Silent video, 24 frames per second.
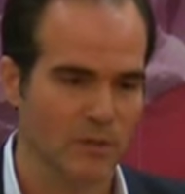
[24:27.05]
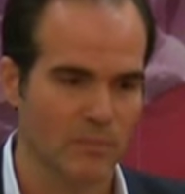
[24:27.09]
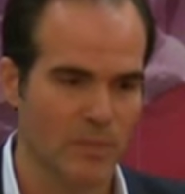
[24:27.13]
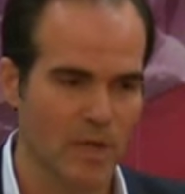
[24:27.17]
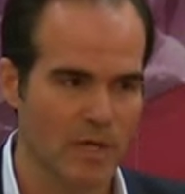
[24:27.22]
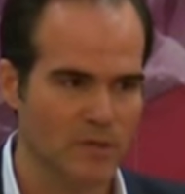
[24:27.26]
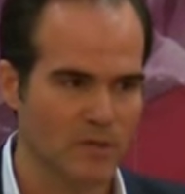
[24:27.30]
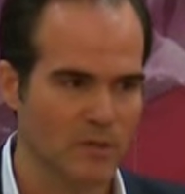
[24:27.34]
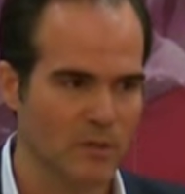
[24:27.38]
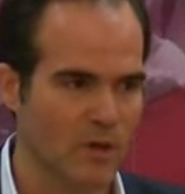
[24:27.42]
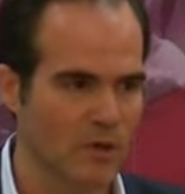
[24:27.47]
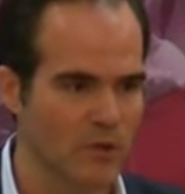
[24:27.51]

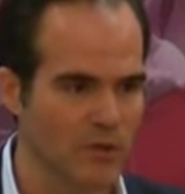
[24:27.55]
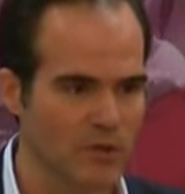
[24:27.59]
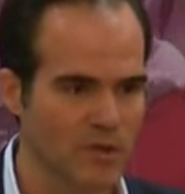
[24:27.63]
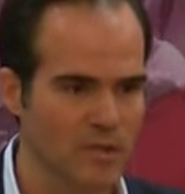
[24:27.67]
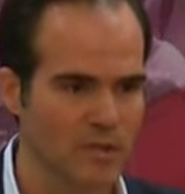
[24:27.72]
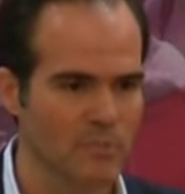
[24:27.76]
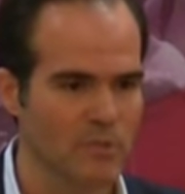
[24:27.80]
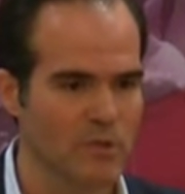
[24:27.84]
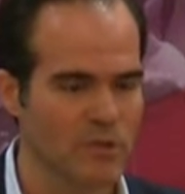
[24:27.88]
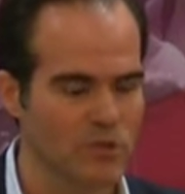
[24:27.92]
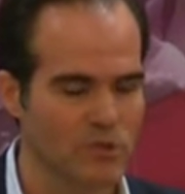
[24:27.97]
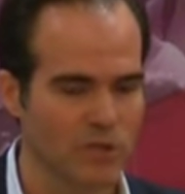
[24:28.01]
The other thing
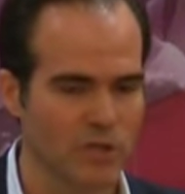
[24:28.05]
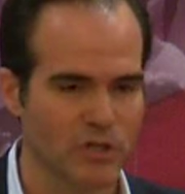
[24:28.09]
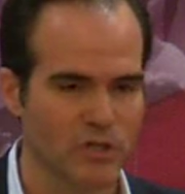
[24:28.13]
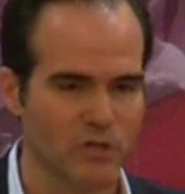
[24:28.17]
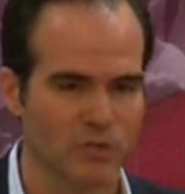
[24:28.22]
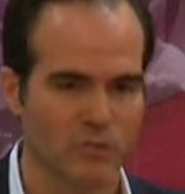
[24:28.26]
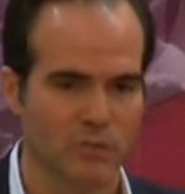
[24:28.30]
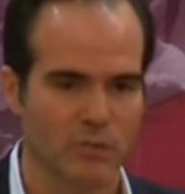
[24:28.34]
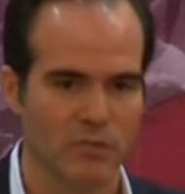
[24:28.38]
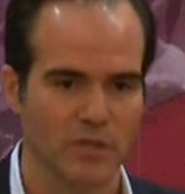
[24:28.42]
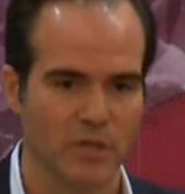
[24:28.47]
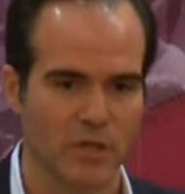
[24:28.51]
the
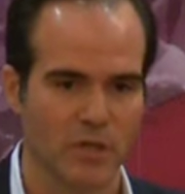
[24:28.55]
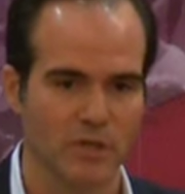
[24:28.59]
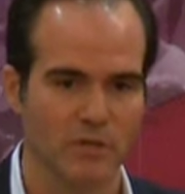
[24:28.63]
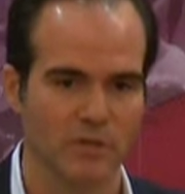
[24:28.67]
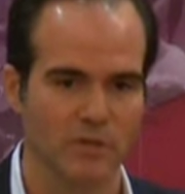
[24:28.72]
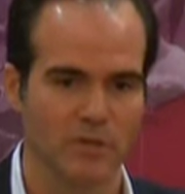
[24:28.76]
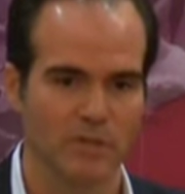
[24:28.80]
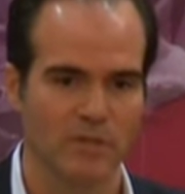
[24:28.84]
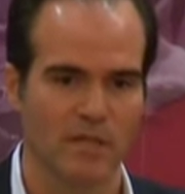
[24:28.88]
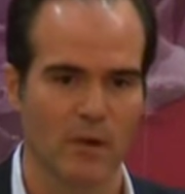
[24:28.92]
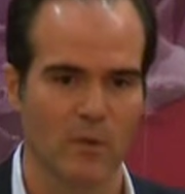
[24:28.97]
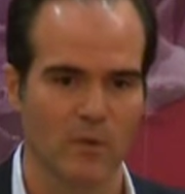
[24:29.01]
administration will tell you
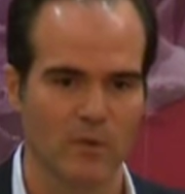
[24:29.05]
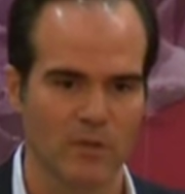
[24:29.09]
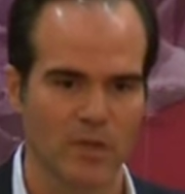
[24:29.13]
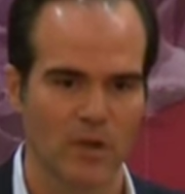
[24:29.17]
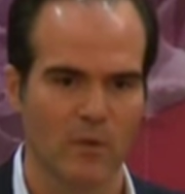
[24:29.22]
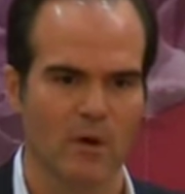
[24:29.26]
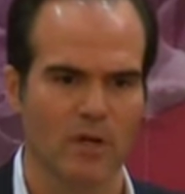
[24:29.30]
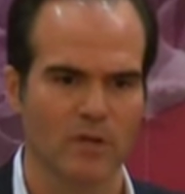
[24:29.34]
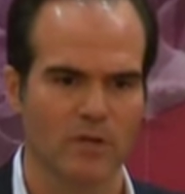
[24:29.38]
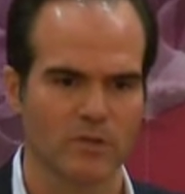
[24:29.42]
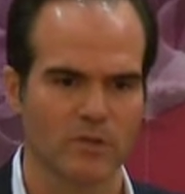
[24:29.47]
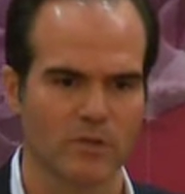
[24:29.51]
is that what they
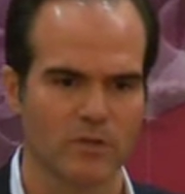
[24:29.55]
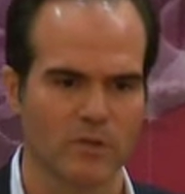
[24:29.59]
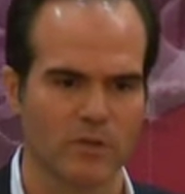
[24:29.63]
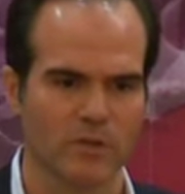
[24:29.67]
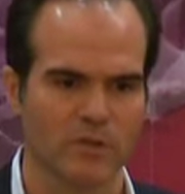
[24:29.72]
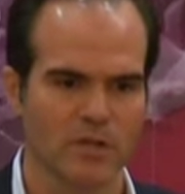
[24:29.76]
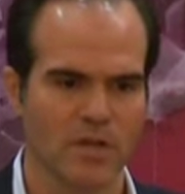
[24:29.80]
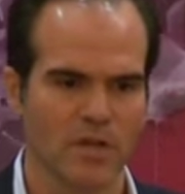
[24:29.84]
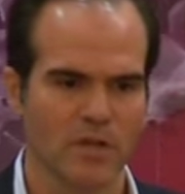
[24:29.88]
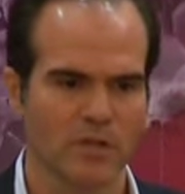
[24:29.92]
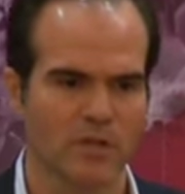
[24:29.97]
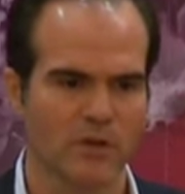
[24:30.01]
want to do
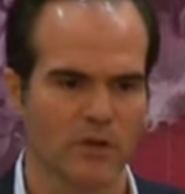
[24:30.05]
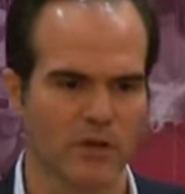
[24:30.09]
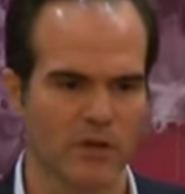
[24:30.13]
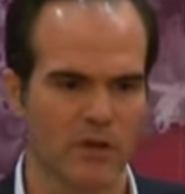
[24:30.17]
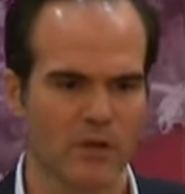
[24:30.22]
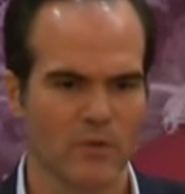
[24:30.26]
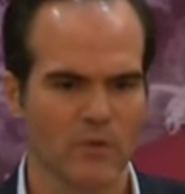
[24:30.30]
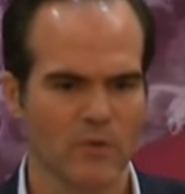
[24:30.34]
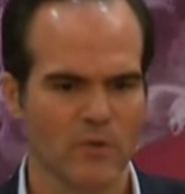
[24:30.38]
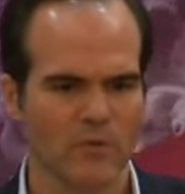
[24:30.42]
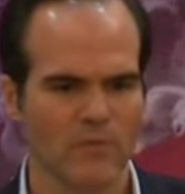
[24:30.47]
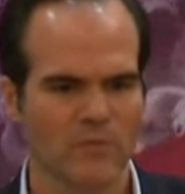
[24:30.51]
is they're going
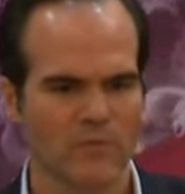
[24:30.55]
to,